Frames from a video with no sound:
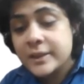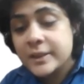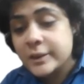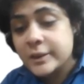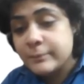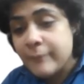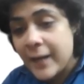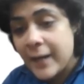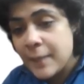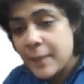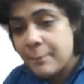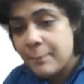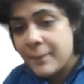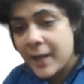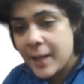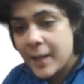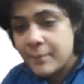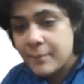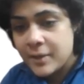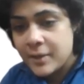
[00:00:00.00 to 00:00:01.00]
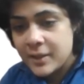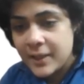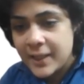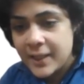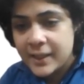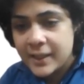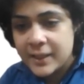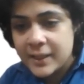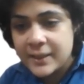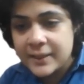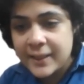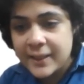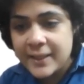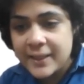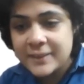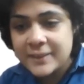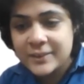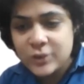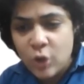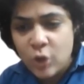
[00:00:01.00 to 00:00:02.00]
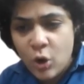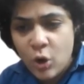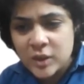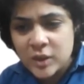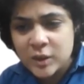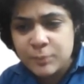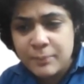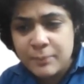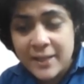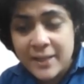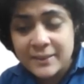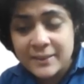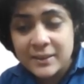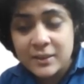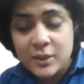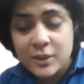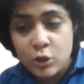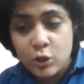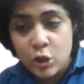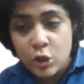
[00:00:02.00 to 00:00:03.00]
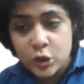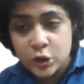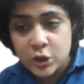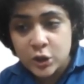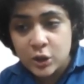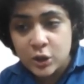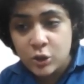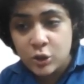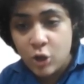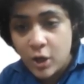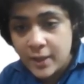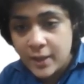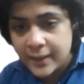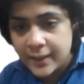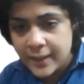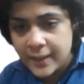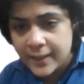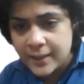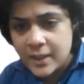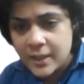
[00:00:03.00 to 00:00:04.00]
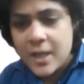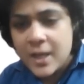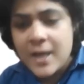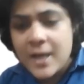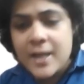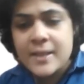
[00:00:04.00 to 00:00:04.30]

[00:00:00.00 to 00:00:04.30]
Despite primarily containing songs, prayers, and theological content,